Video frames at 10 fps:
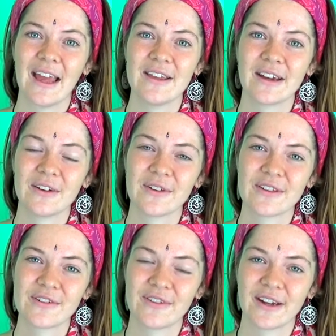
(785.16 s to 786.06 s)
You can
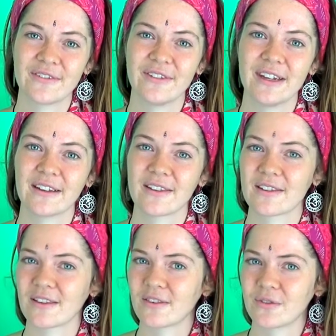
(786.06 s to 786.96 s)
also find
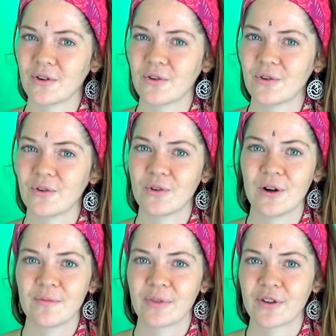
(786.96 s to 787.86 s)
vegans through,
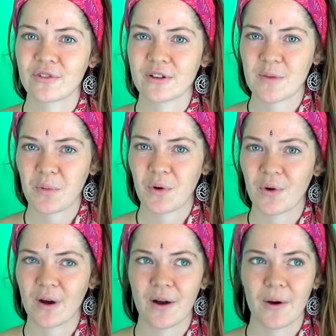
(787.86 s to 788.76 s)
for
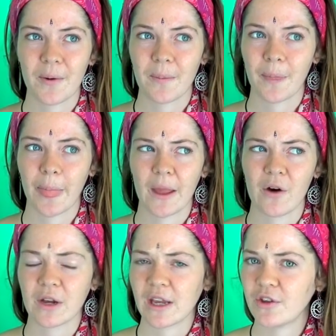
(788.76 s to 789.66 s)
example,
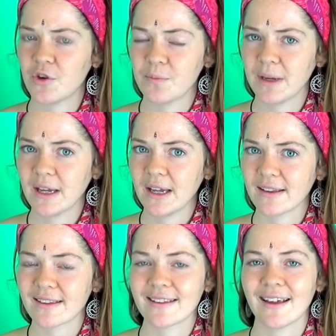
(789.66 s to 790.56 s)

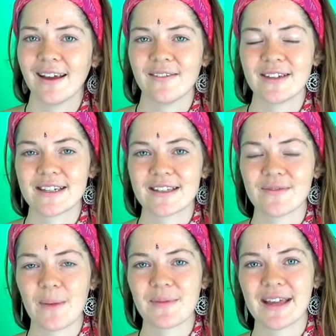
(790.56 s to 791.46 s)
OkCupid, which is a
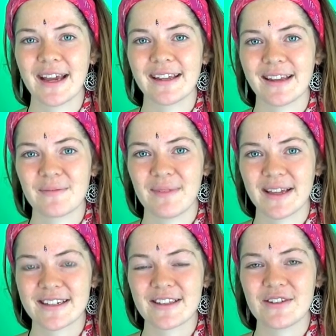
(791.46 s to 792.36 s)
website that
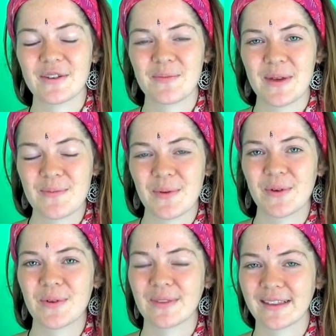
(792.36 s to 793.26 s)
matches you to
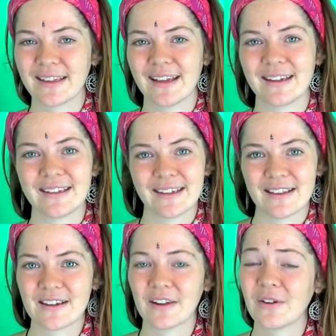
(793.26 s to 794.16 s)
people, and
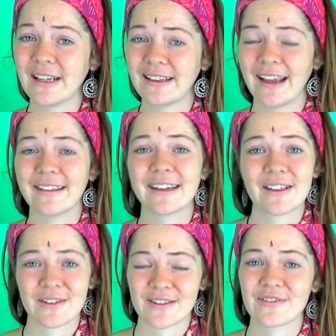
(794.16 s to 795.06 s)
it's not only dating,
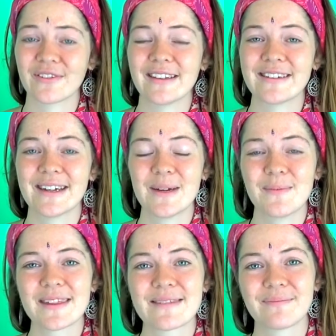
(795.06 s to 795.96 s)
it's also
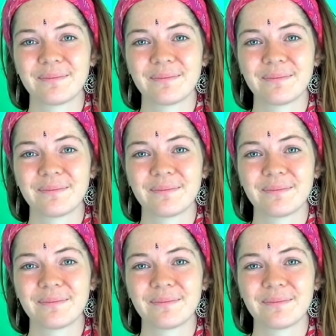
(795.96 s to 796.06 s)
friendships.